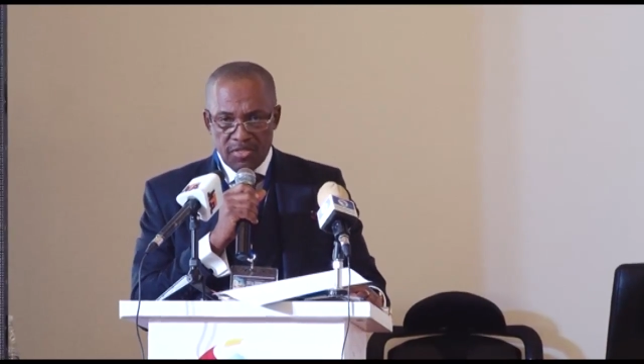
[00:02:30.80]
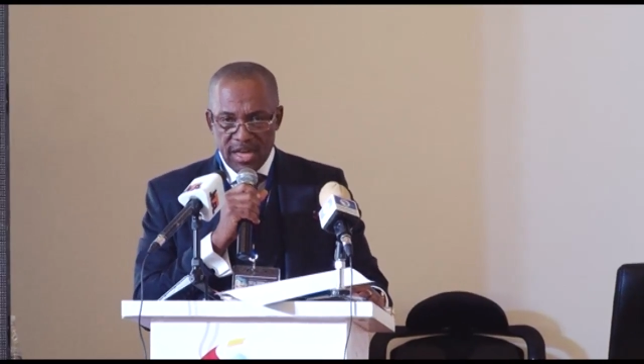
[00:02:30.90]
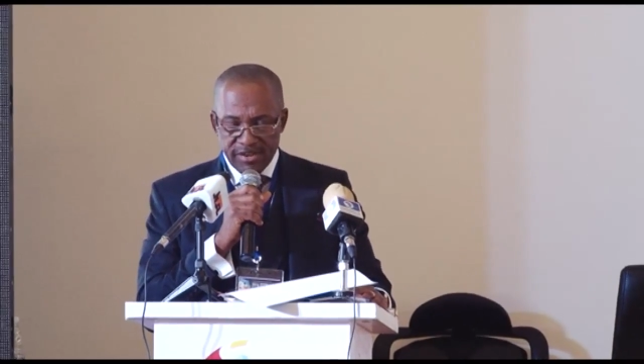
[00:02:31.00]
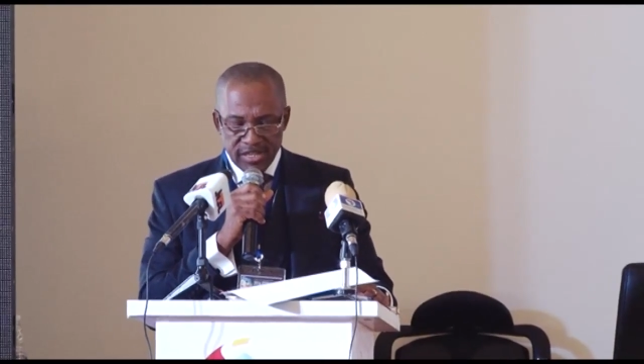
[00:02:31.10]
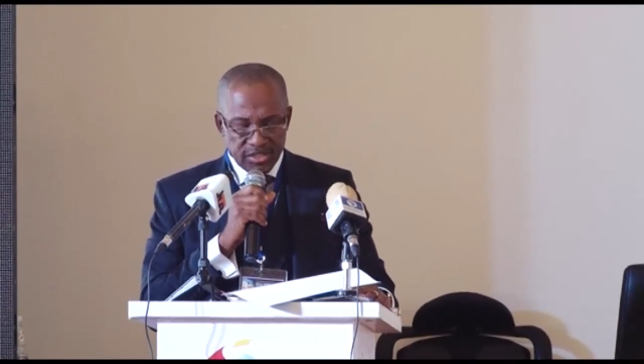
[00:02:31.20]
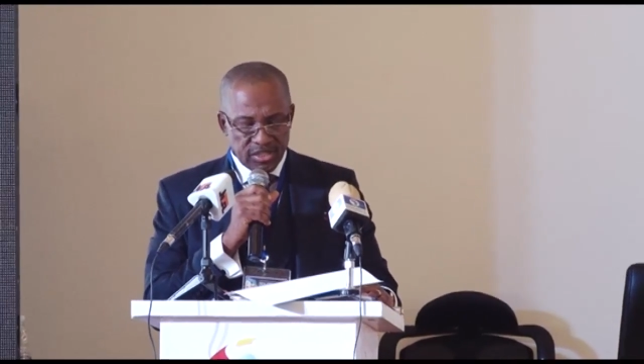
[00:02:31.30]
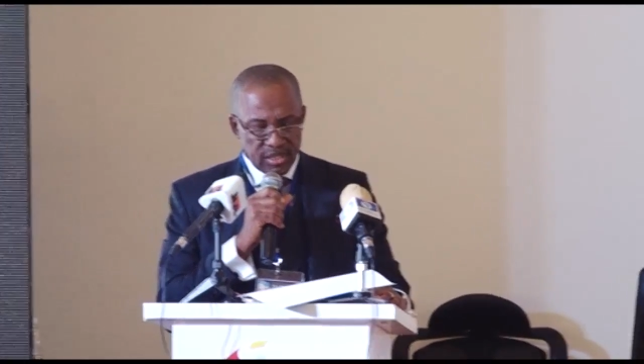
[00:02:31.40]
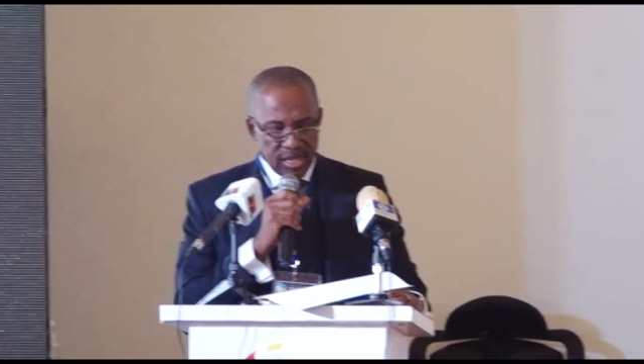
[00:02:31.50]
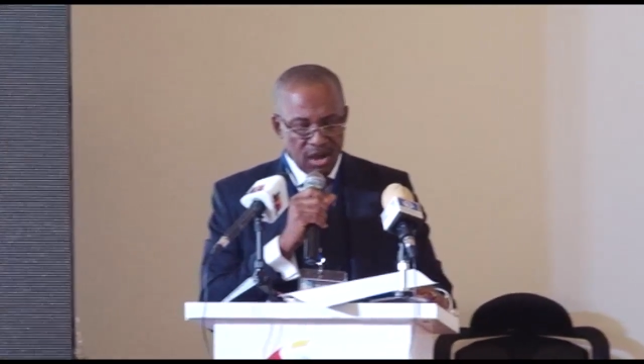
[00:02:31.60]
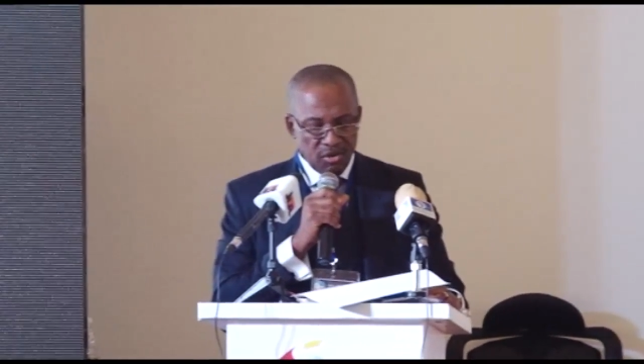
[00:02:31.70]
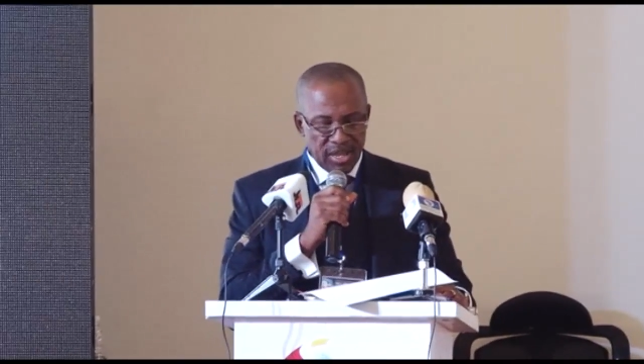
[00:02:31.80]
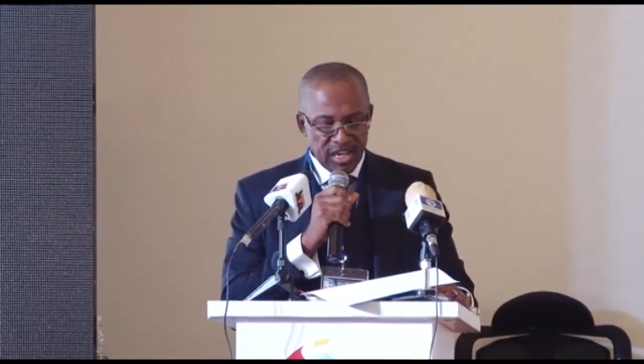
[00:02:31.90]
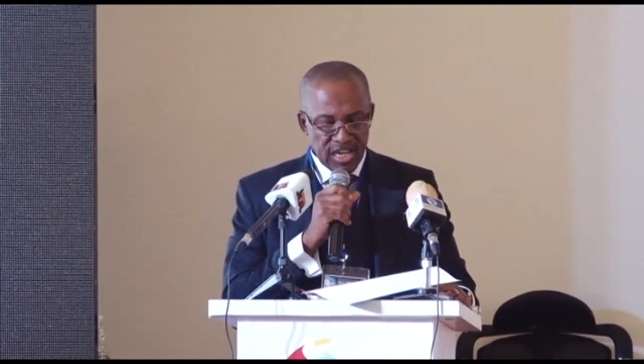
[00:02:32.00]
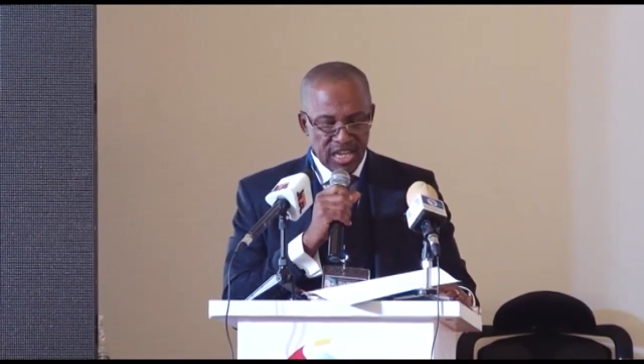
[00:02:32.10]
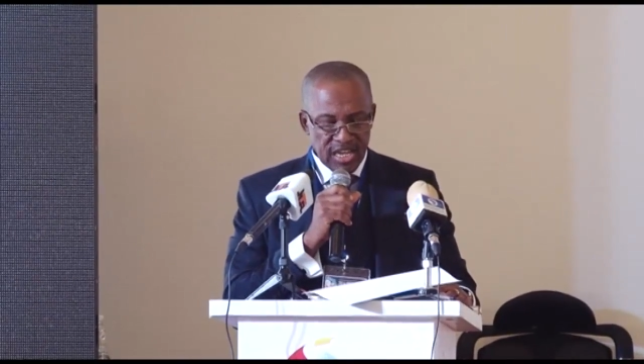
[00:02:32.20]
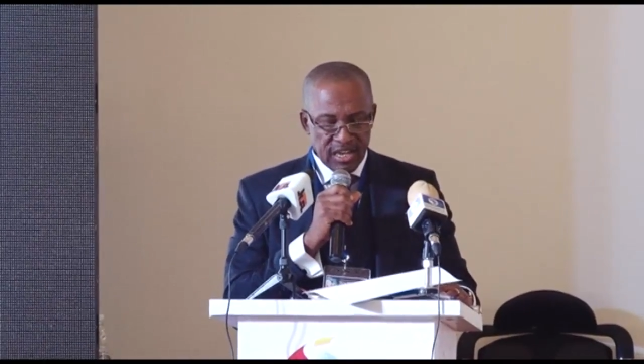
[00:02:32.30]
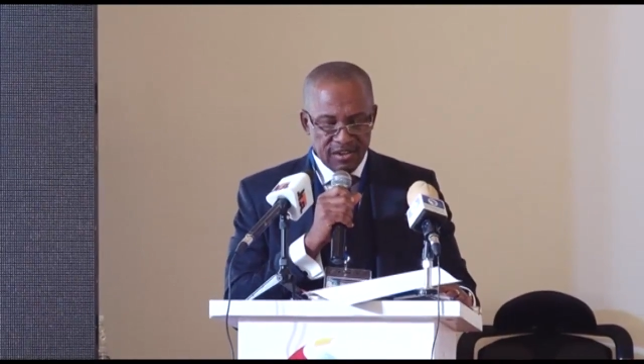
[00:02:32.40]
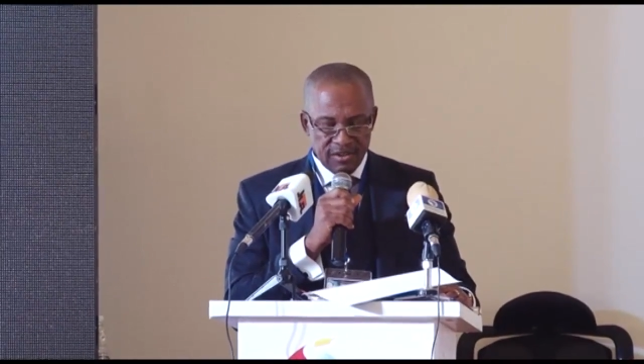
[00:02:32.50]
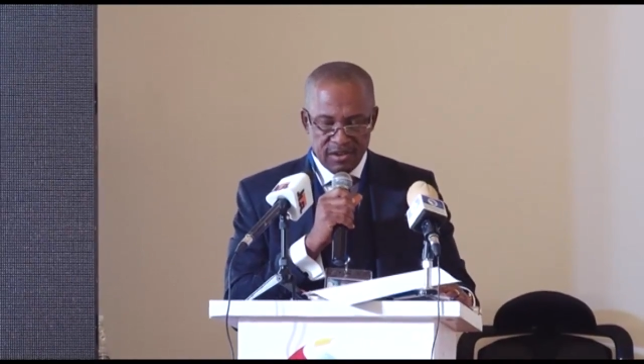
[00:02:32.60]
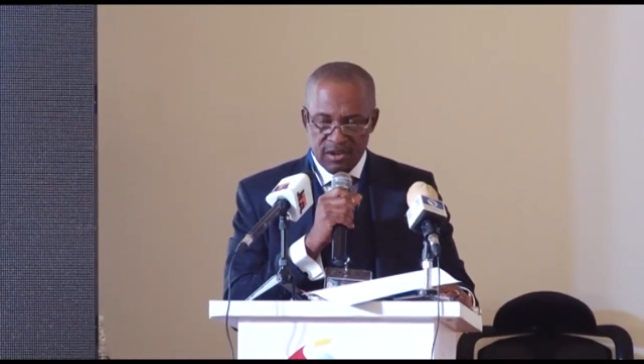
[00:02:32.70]
There is now a
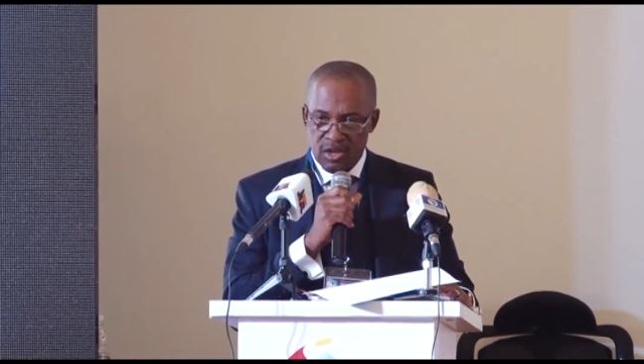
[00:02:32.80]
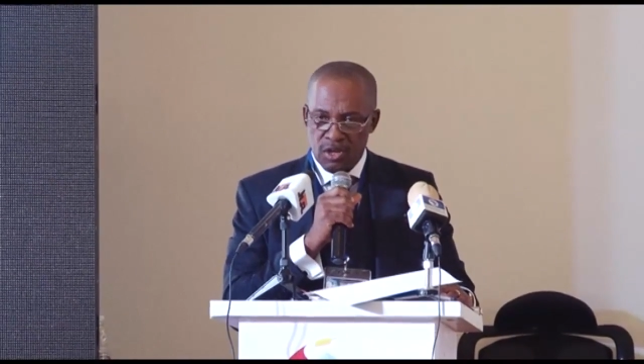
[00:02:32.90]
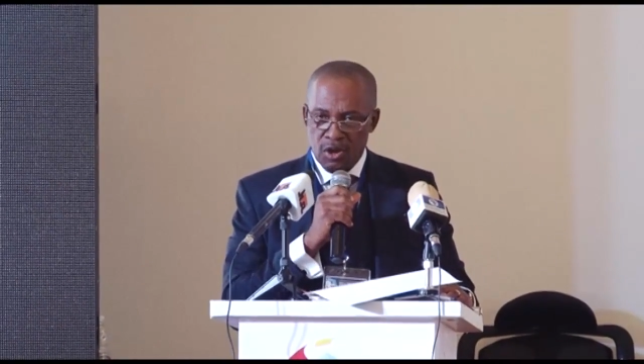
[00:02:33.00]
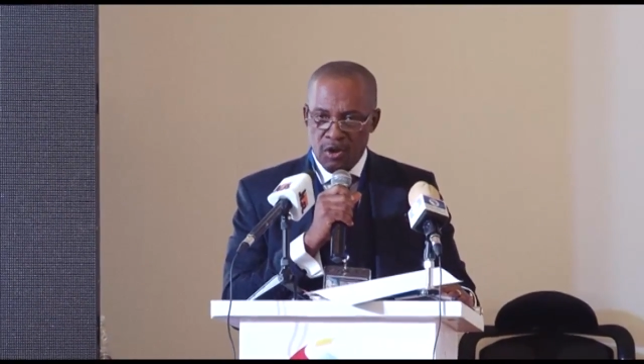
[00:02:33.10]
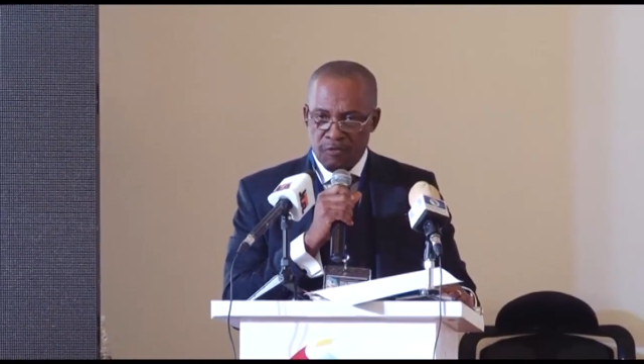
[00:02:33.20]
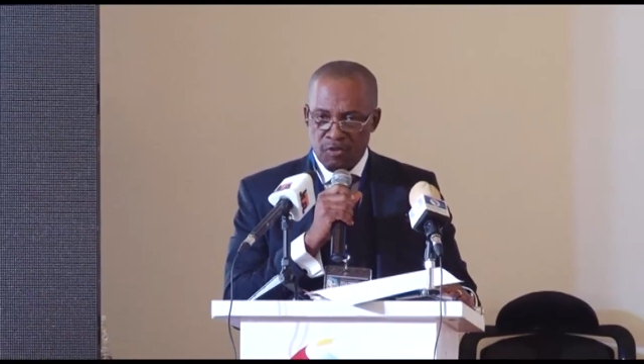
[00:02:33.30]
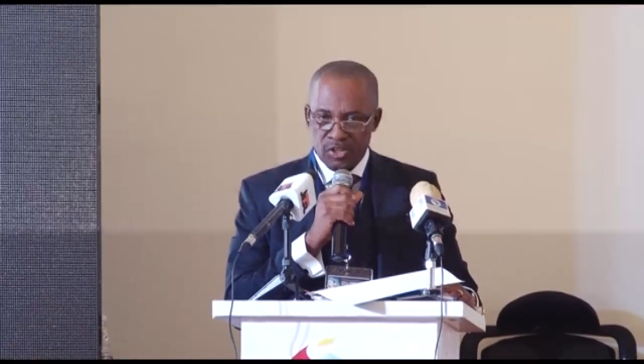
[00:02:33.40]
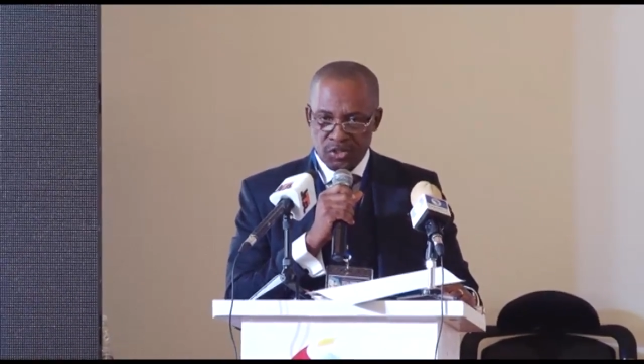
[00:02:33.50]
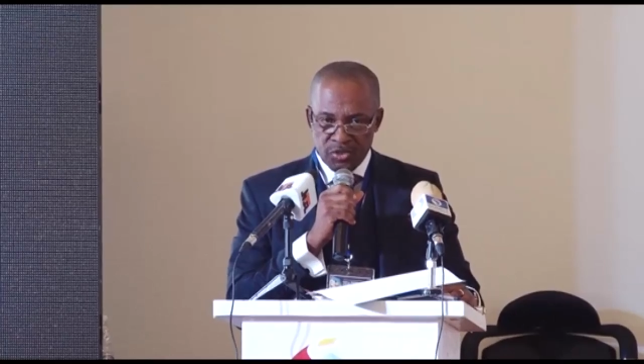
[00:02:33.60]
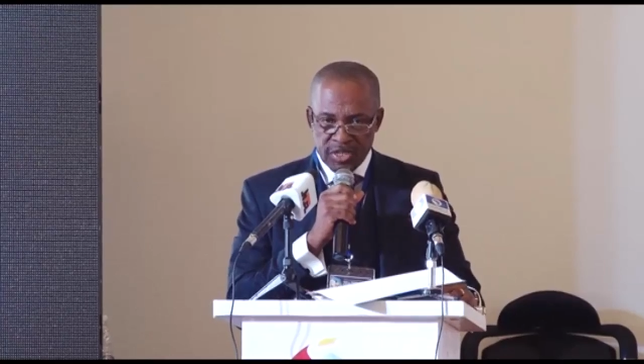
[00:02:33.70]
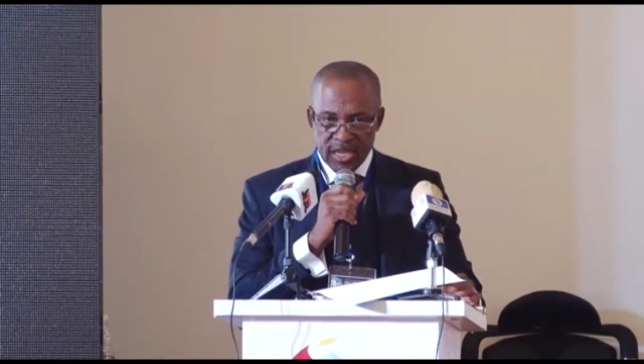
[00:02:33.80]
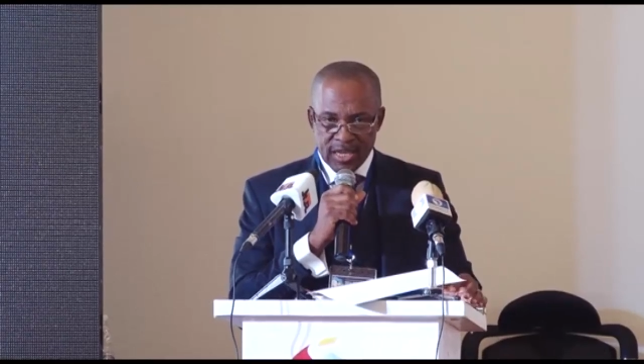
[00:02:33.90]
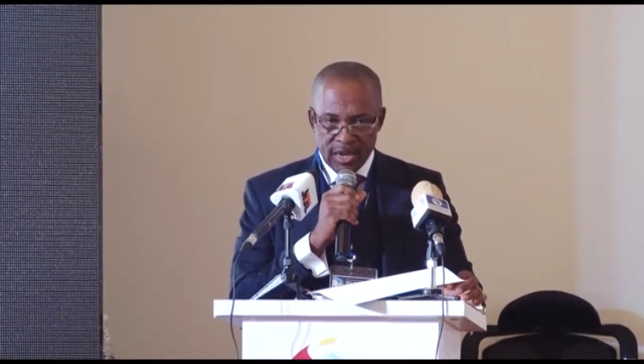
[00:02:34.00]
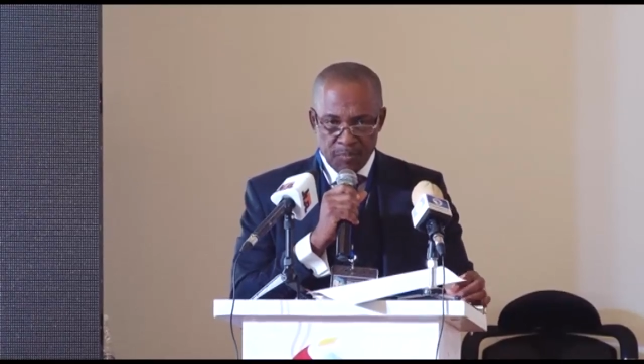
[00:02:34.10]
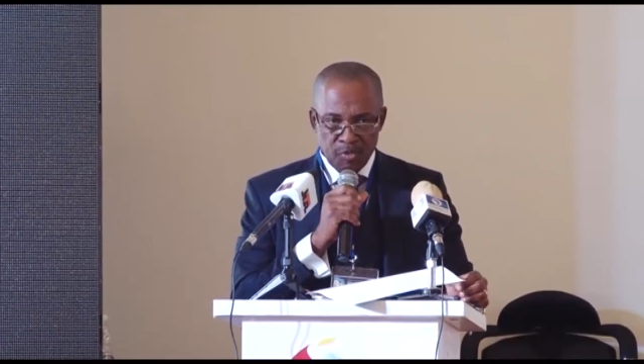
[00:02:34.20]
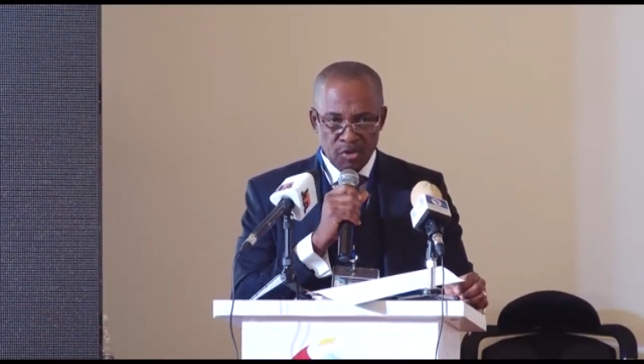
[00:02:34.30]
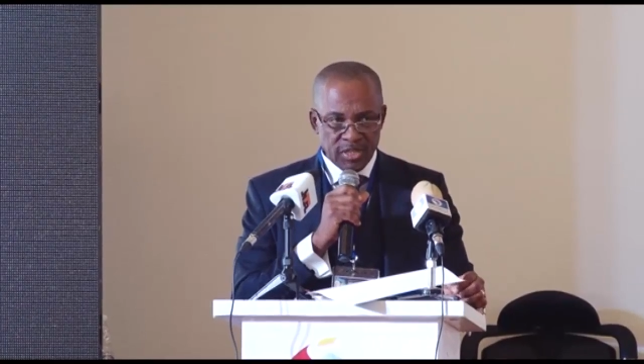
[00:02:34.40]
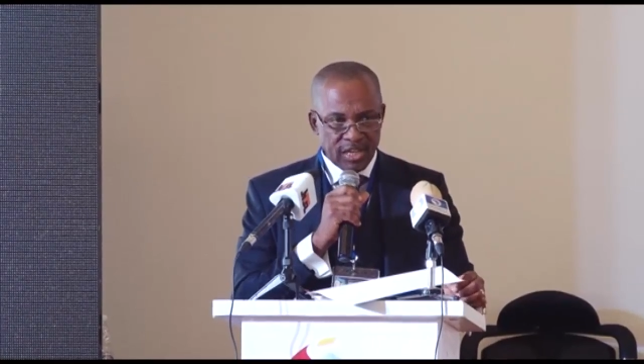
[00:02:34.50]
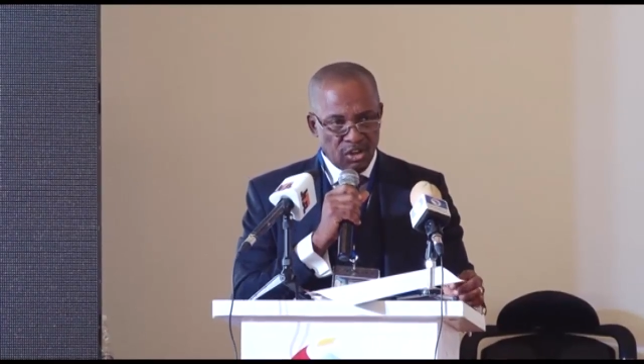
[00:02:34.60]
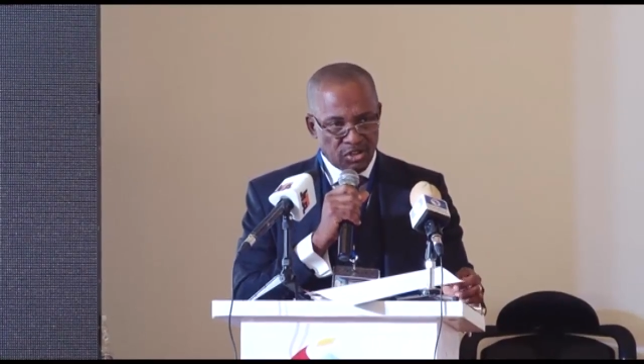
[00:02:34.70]
need for us to take an
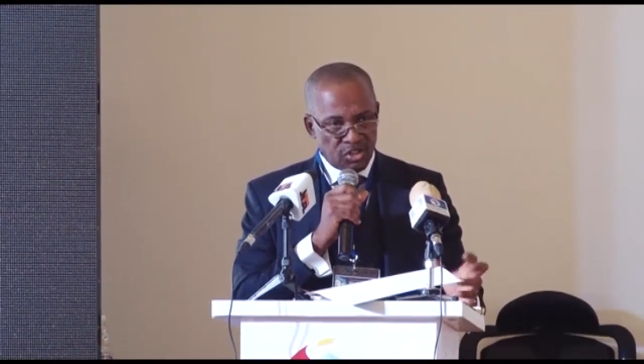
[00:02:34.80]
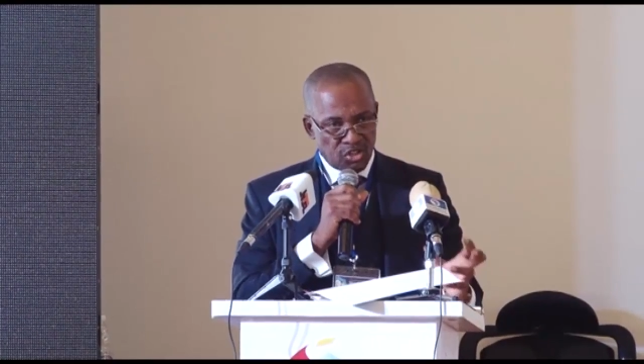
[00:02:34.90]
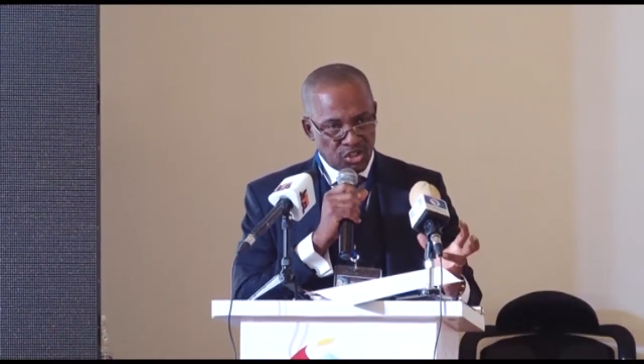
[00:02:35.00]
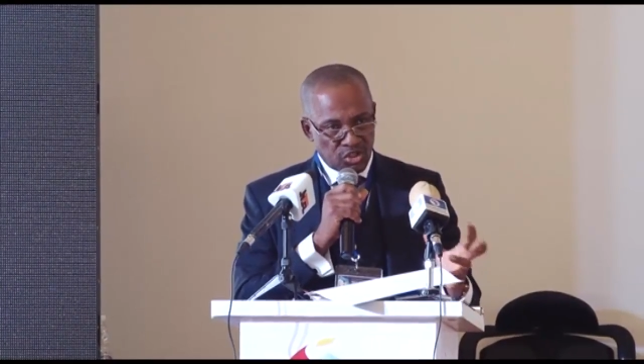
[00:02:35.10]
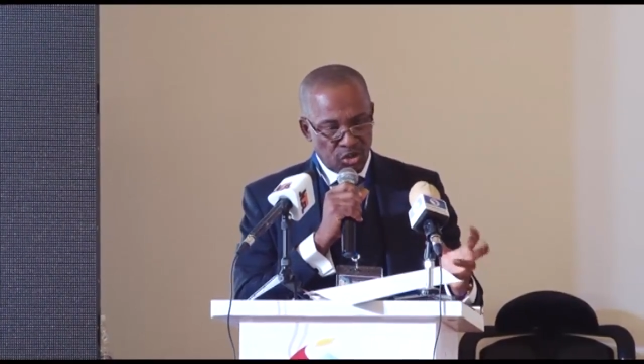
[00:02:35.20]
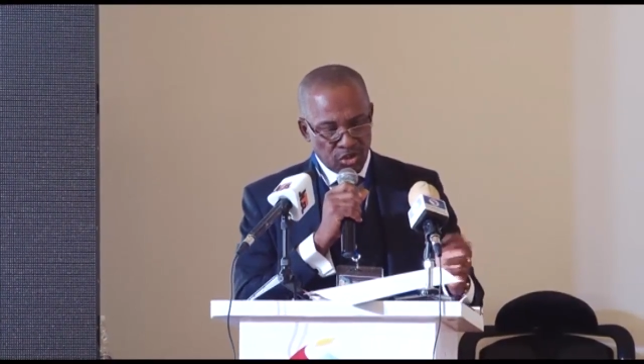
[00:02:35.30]
approach that doesn't just